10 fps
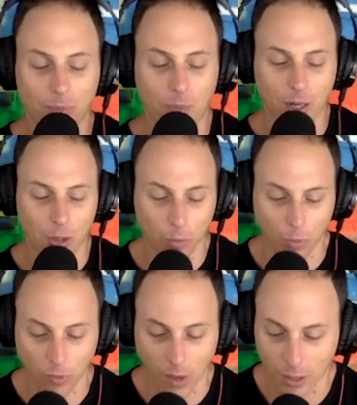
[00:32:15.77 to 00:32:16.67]
medical
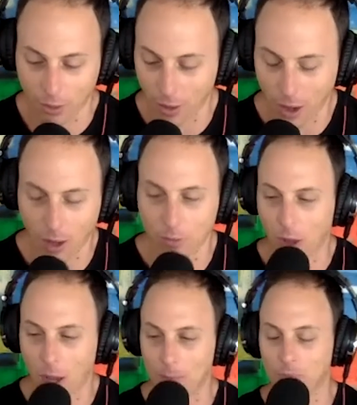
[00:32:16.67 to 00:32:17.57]
provider of
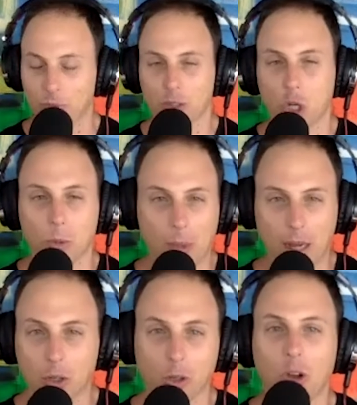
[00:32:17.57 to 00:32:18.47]
um, durable
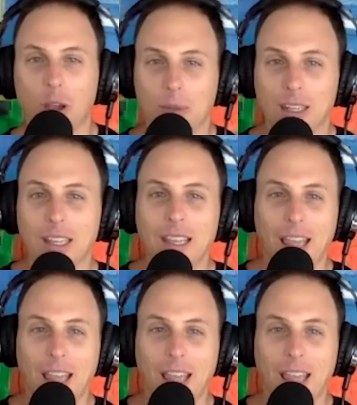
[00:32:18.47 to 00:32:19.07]
medical equipment,